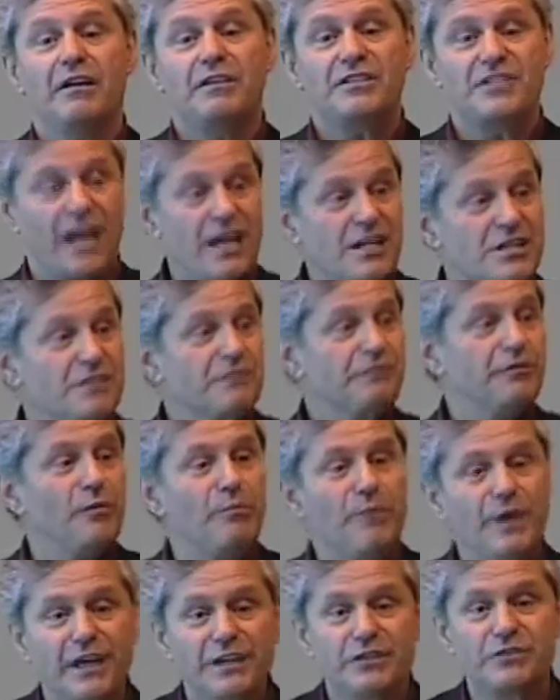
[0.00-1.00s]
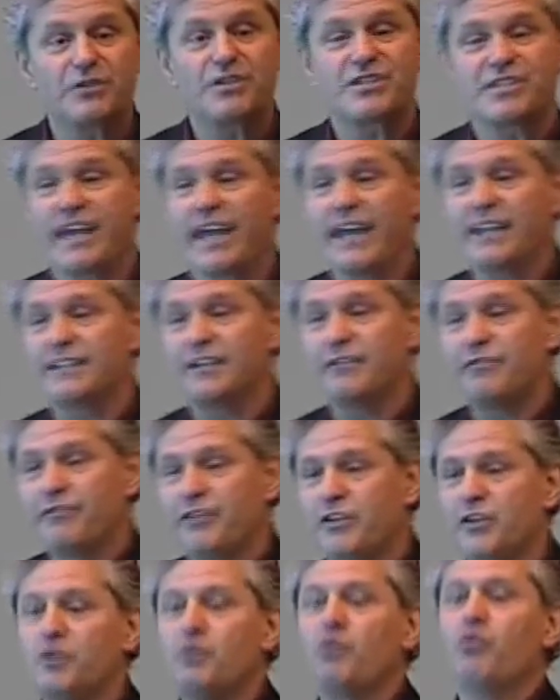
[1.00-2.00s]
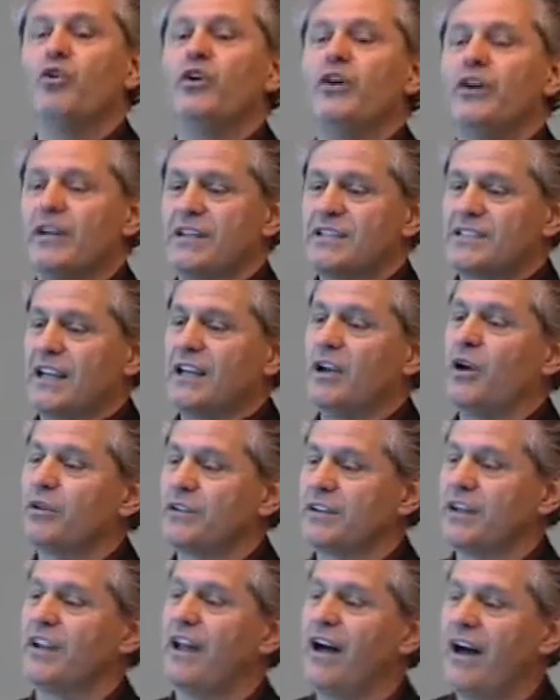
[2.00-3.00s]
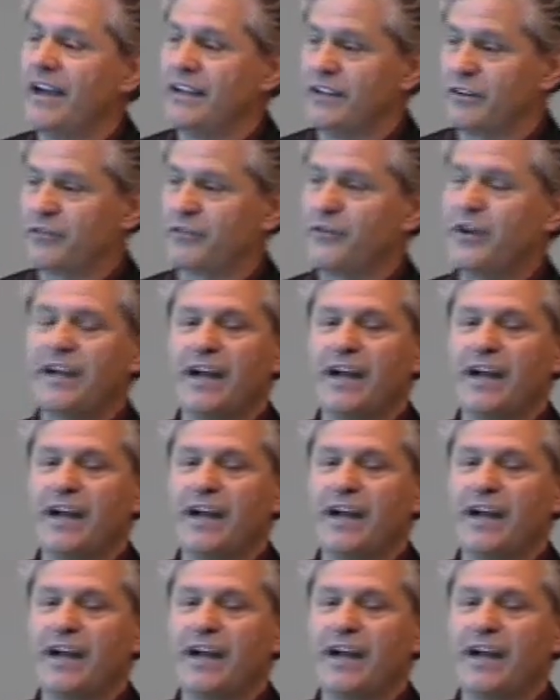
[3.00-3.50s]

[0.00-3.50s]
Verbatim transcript: just for me to send a few words along the line, three